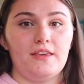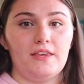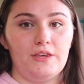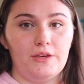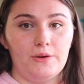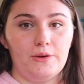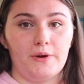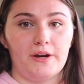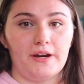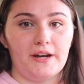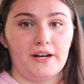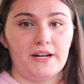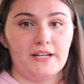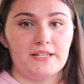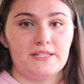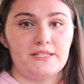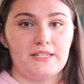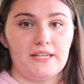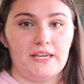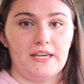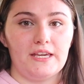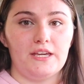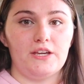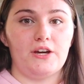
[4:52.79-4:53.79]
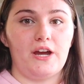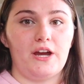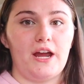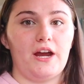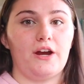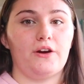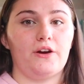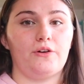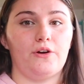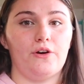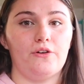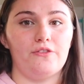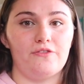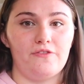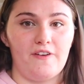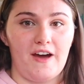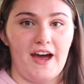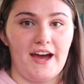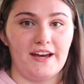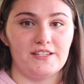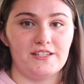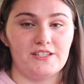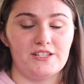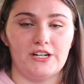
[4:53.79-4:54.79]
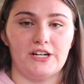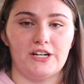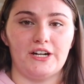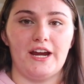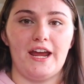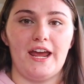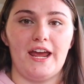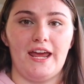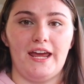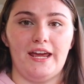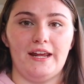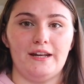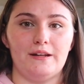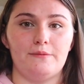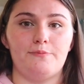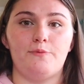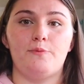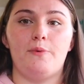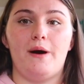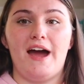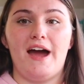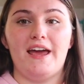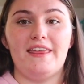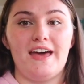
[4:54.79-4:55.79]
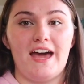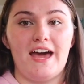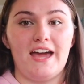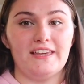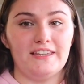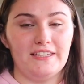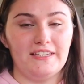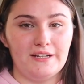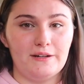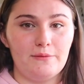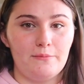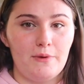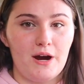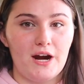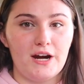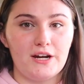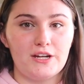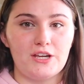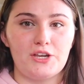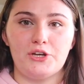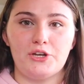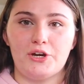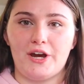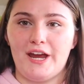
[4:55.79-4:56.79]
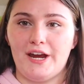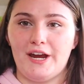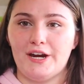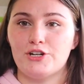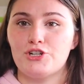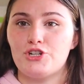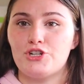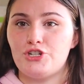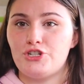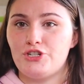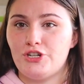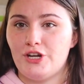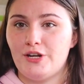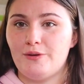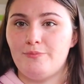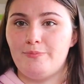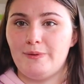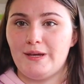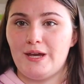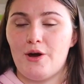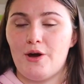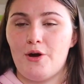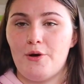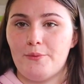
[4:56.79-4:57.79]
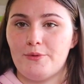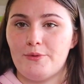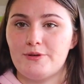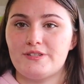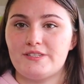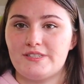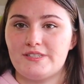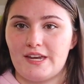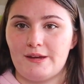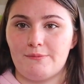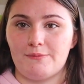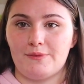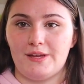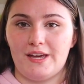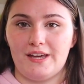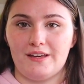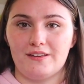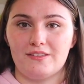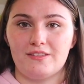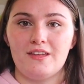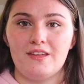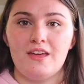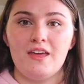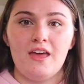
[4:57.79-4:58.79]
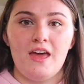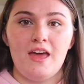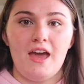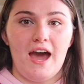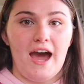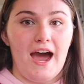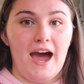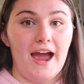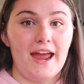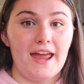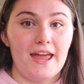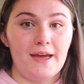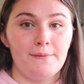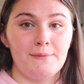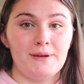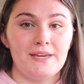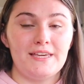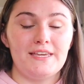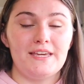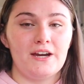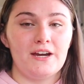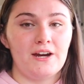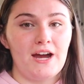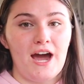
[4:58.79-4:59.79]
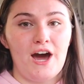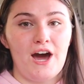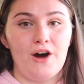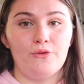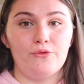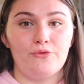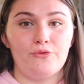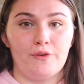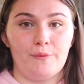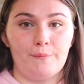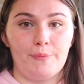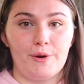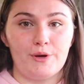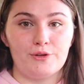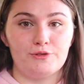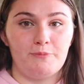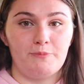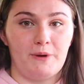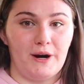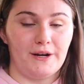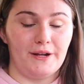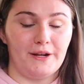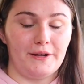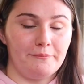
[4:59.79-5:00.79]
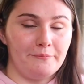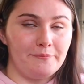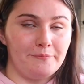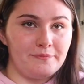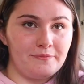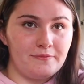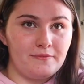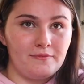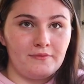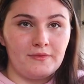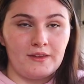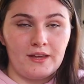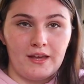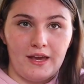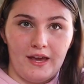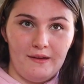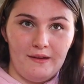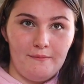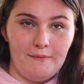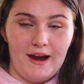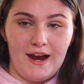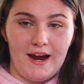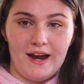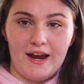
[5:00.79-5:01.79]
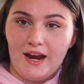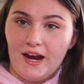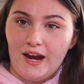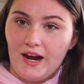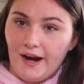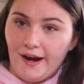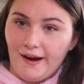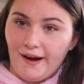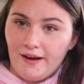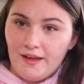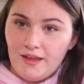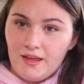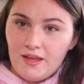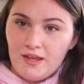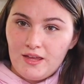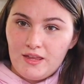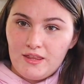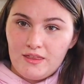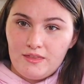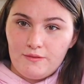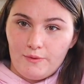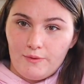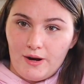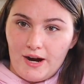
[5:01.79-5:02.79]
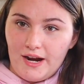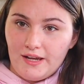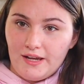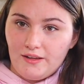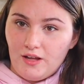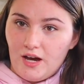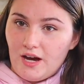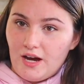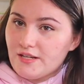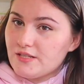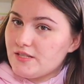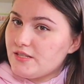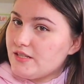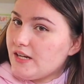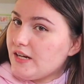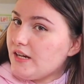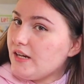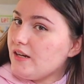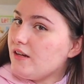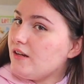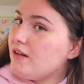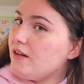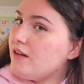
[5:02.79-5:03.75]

you are going to see your hair grow faster, and by that year mark your hair should be almost same length. I am a year out from postpartum, and my hair, where I lost it,